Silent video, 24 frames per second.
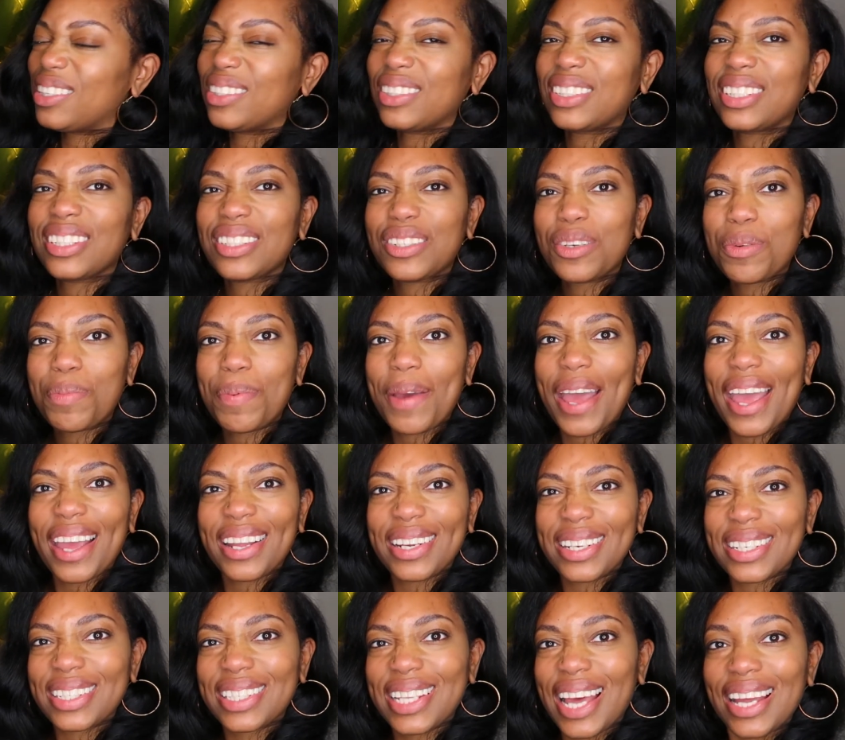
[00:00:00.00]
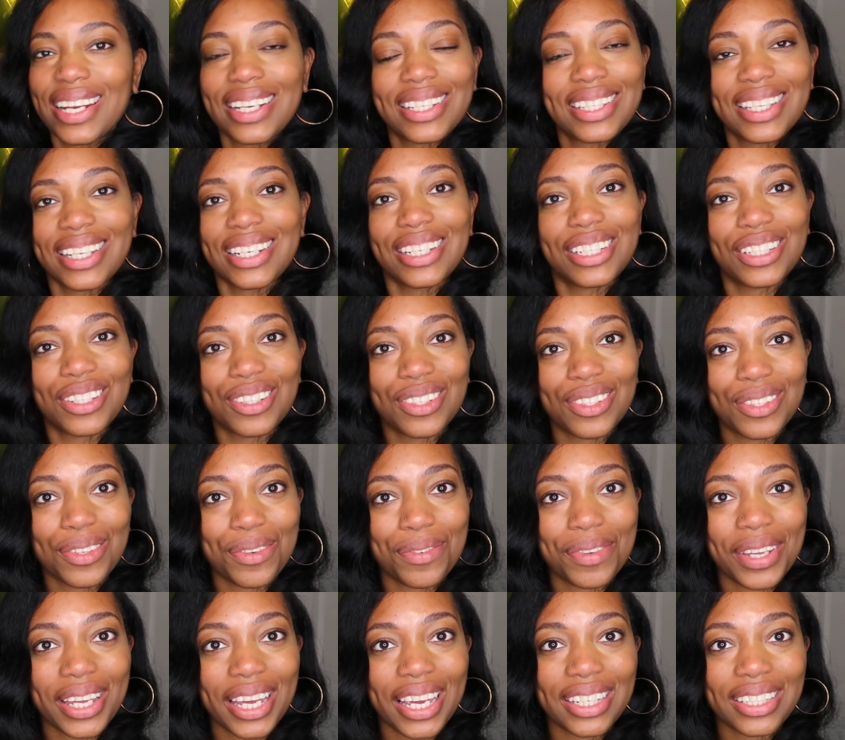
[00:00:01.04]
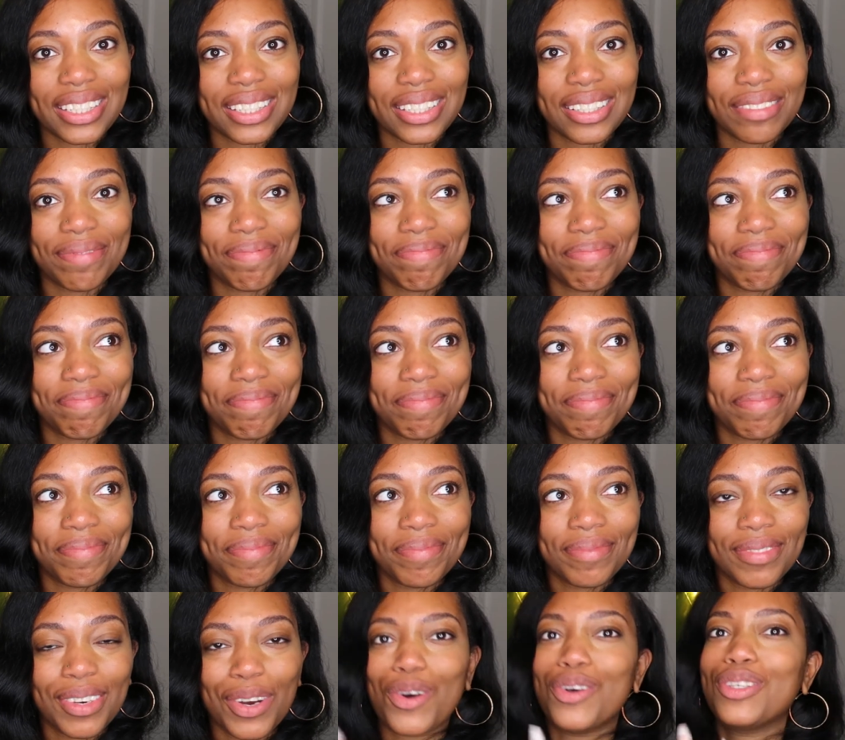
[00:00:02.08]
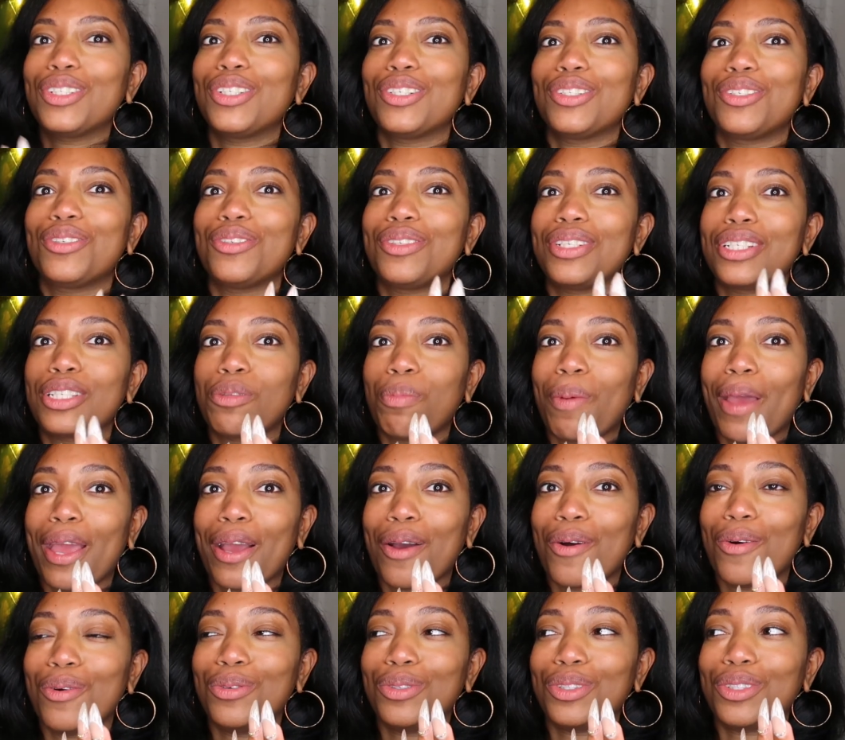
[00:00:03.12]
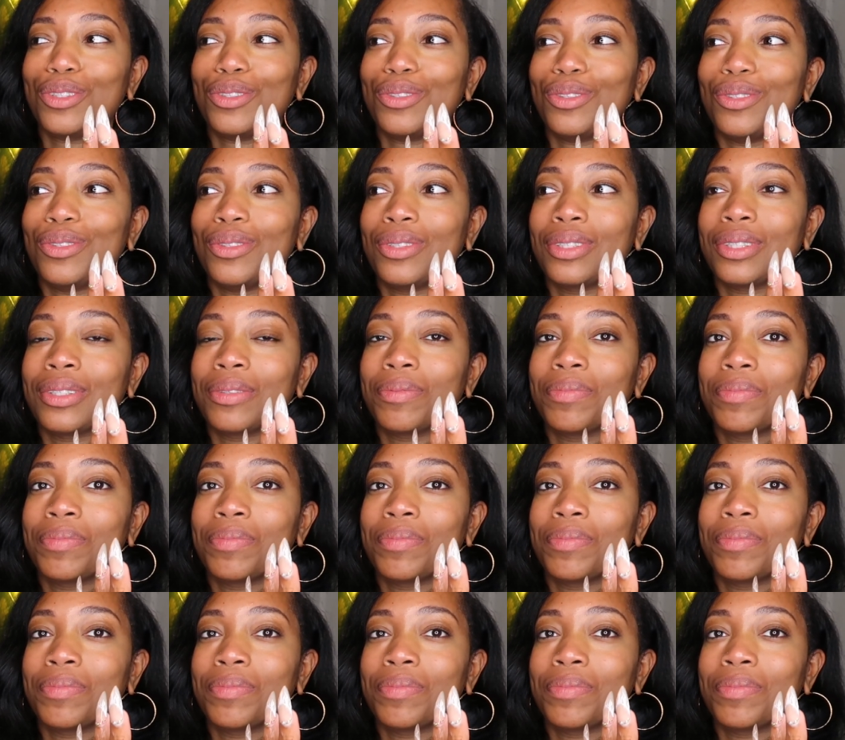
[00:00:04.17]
Should you pack designer tennis shoes on vacation? Or should you just pack old shoes?